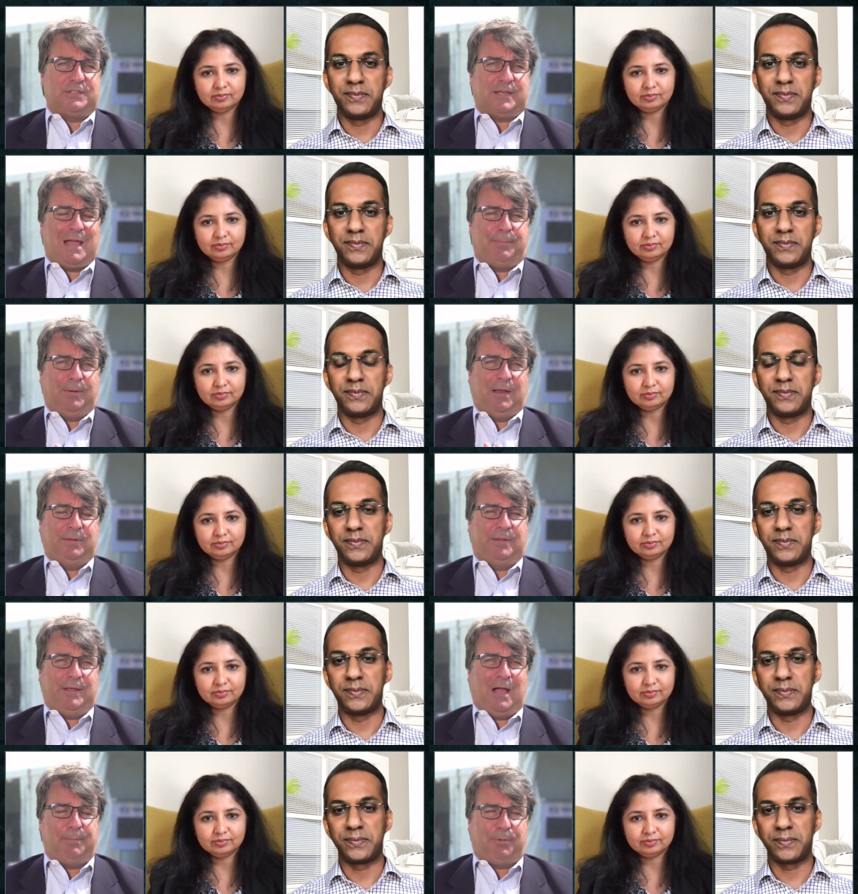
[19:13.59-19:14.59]
Speaker 1: happening, but
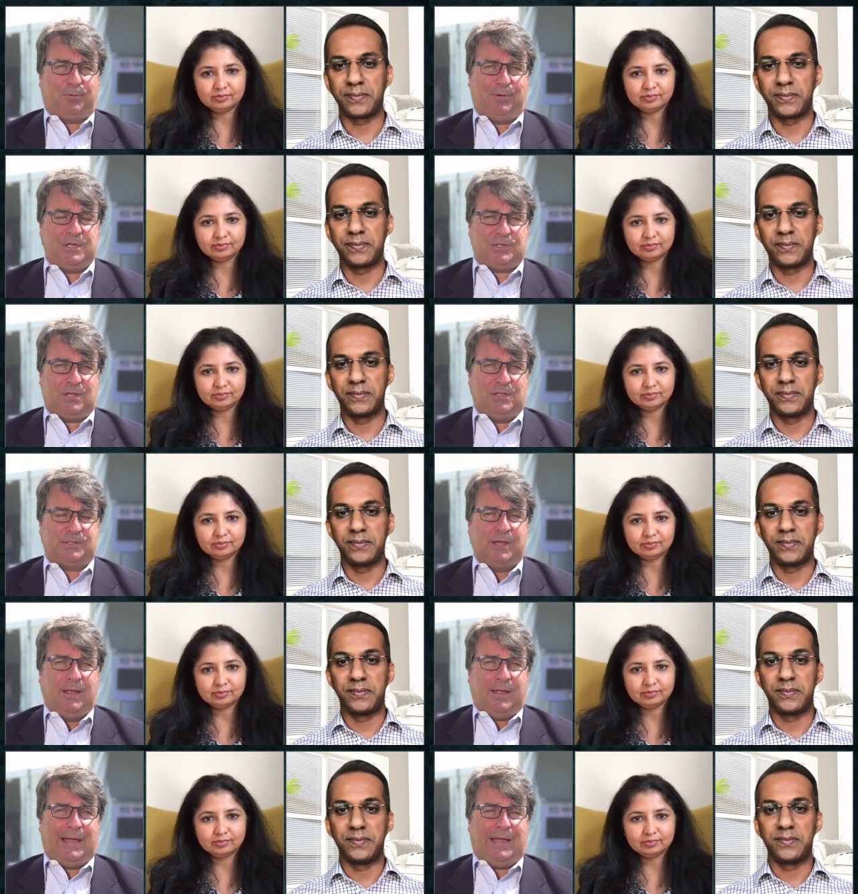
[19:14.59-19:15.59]
the operations
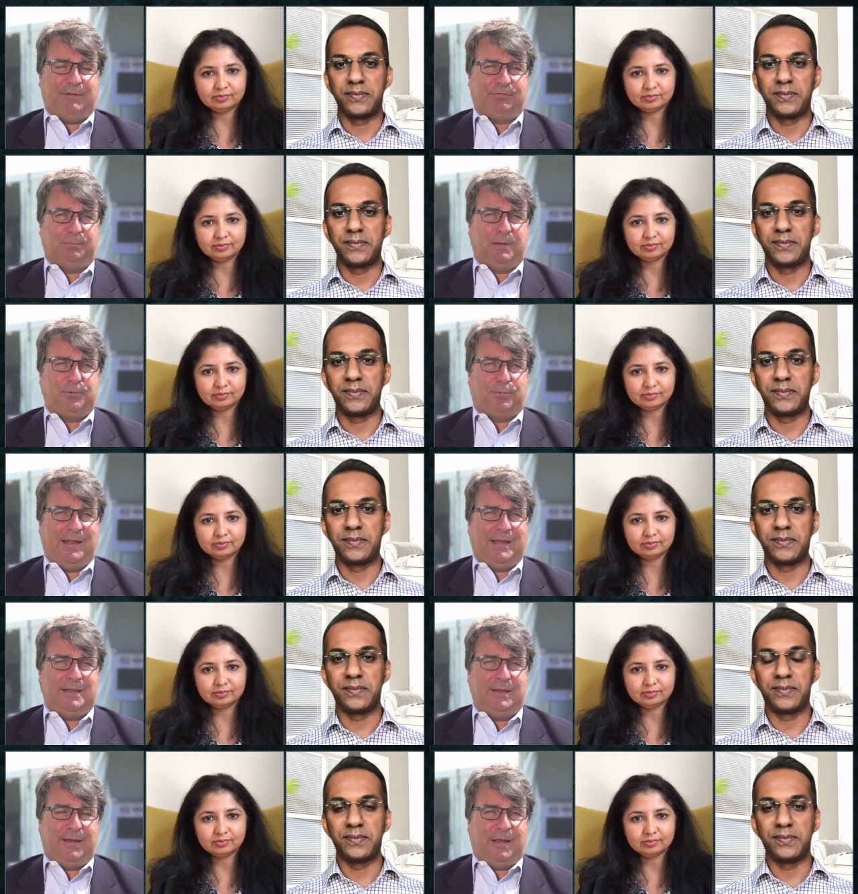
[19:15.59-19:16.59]
have to be
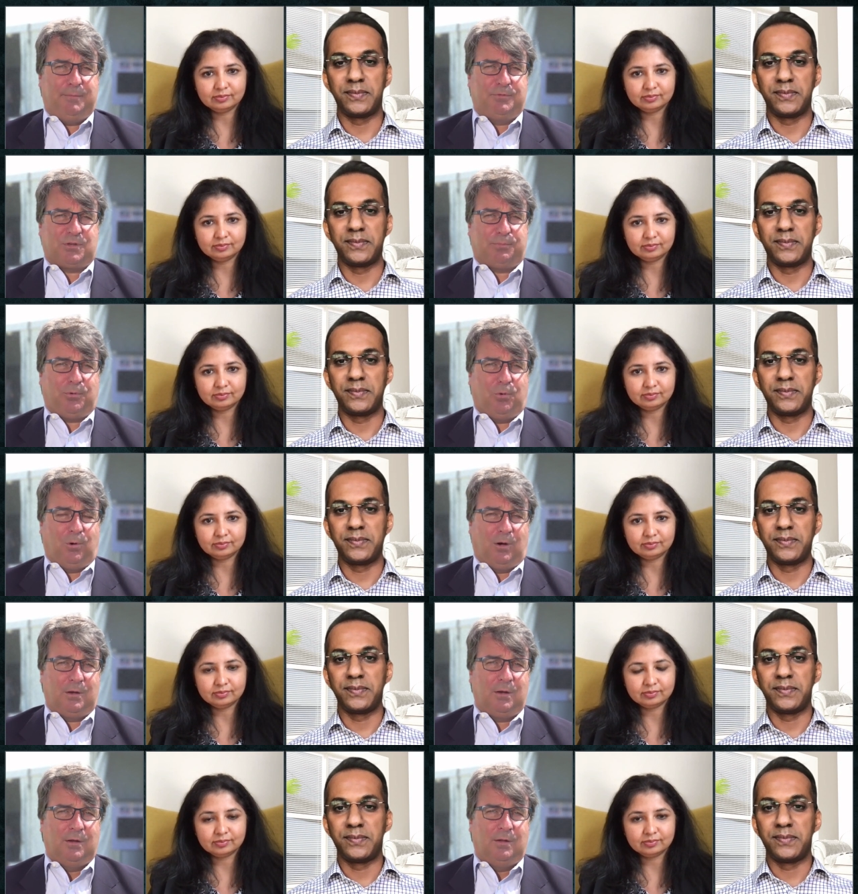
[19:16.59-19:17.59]
reined in and
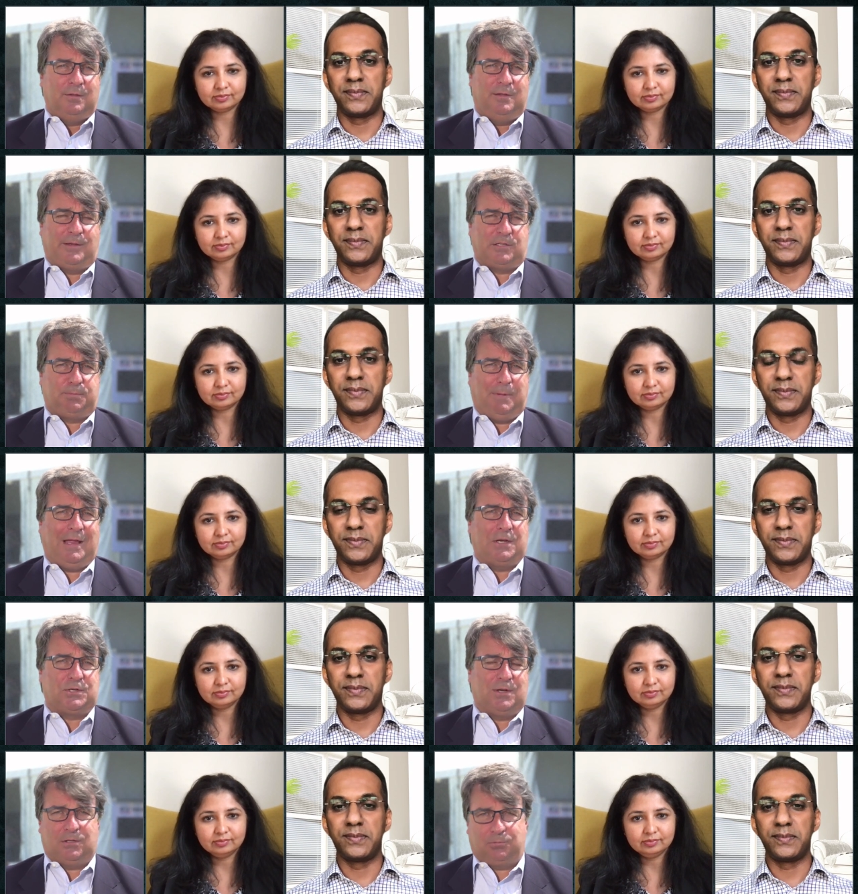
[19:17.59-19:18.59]
support the
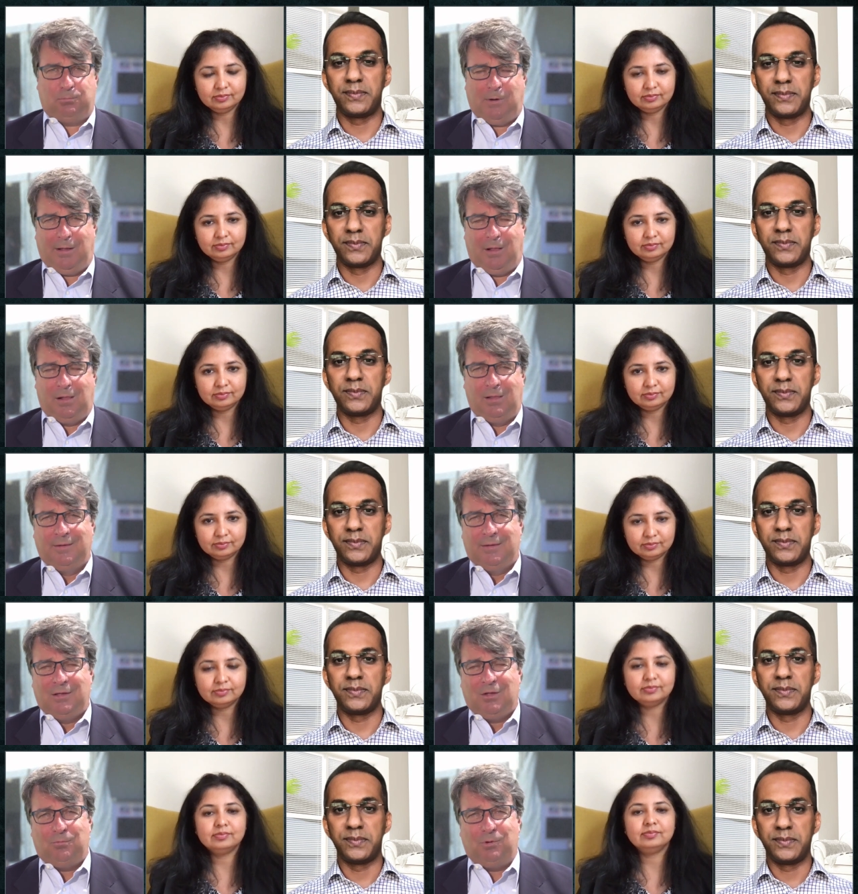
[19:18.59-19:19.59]
expansion as well,
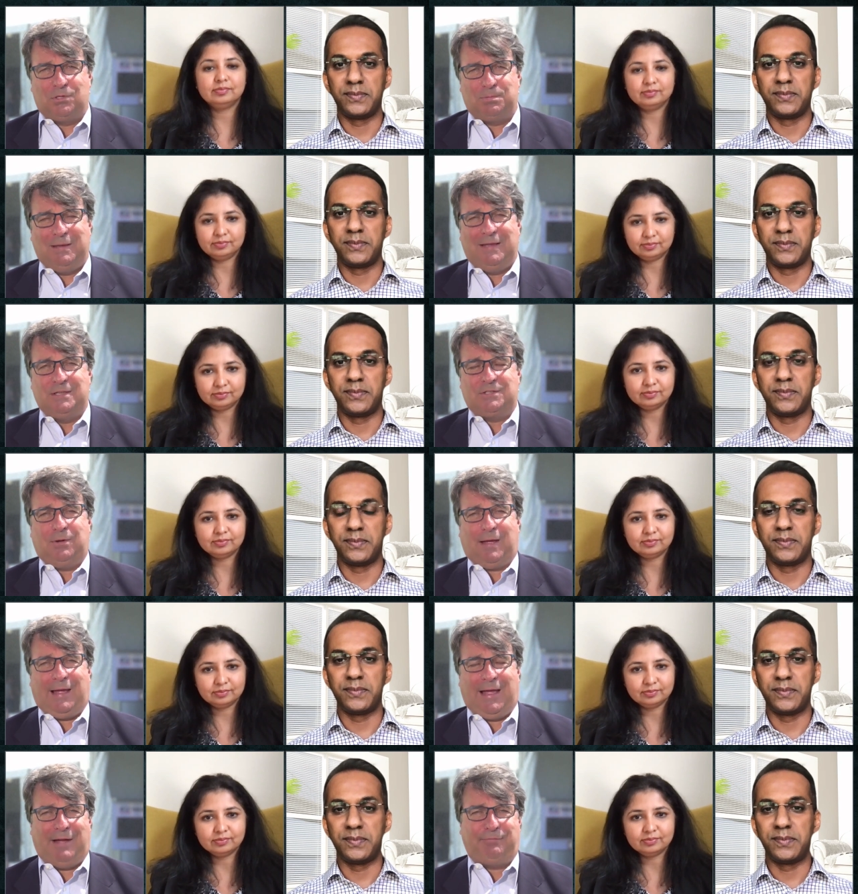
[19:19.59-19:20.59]
which means you
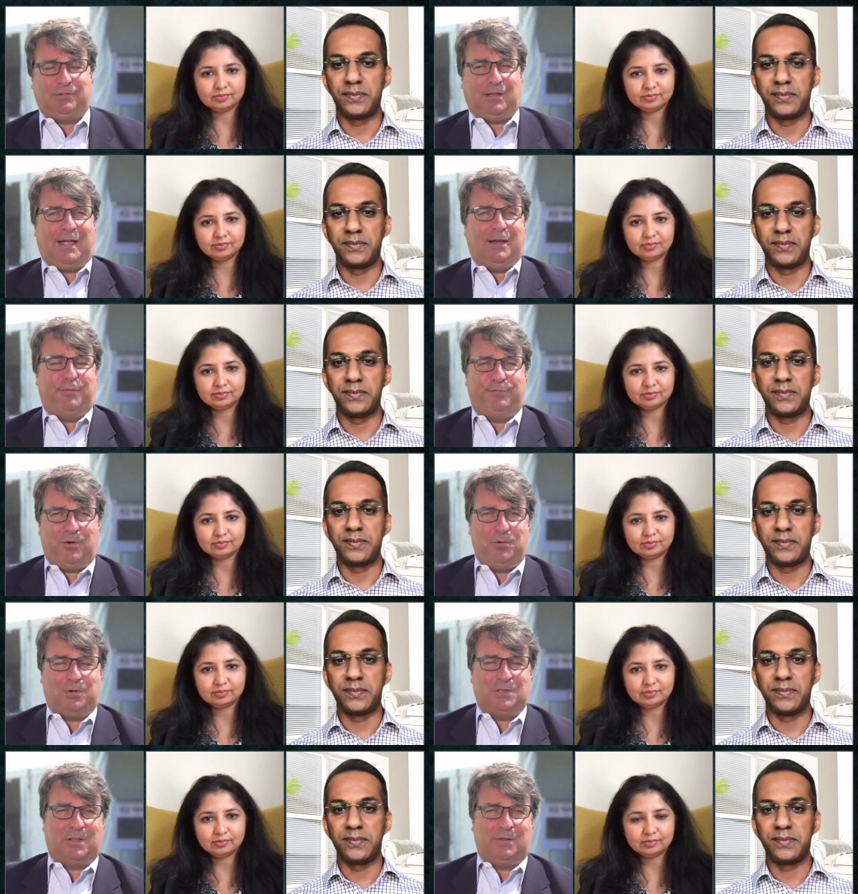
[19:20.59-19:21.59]
have to kind of
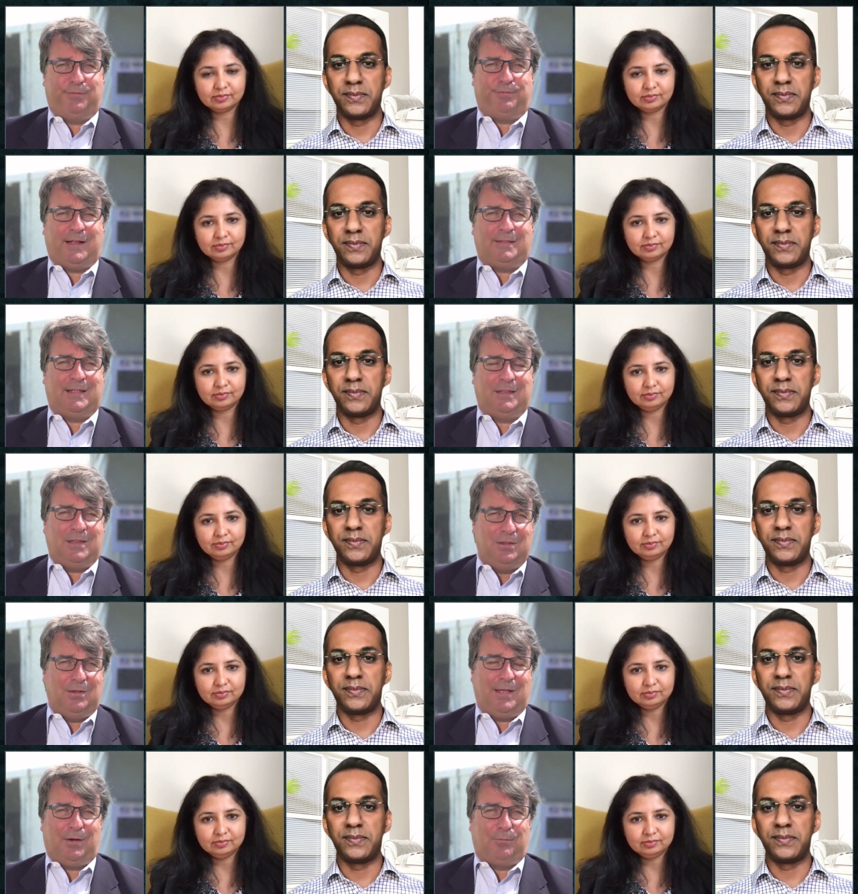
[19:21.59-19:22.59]
focus on the fact that
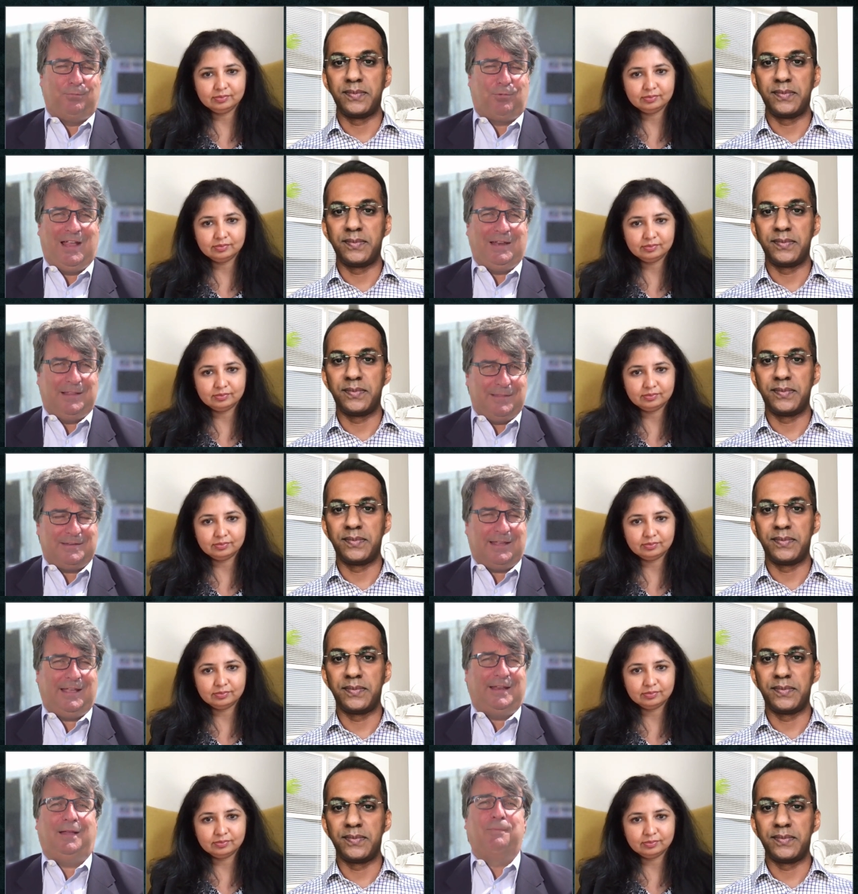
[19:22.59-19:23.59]
you got to rein in the
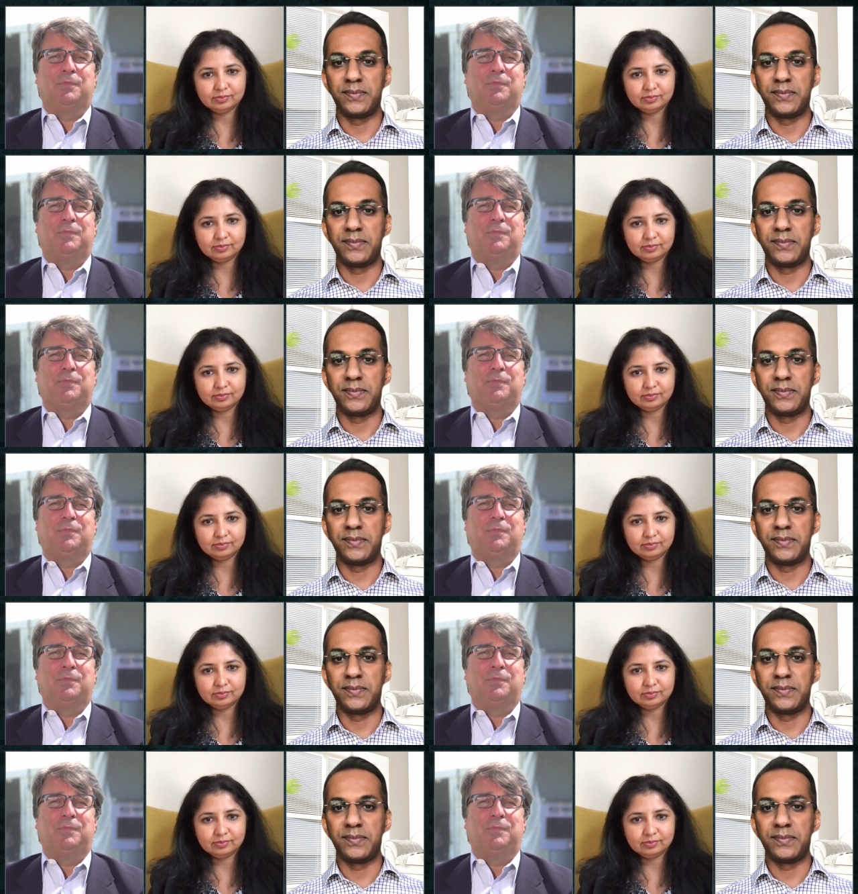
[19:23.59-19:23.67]
data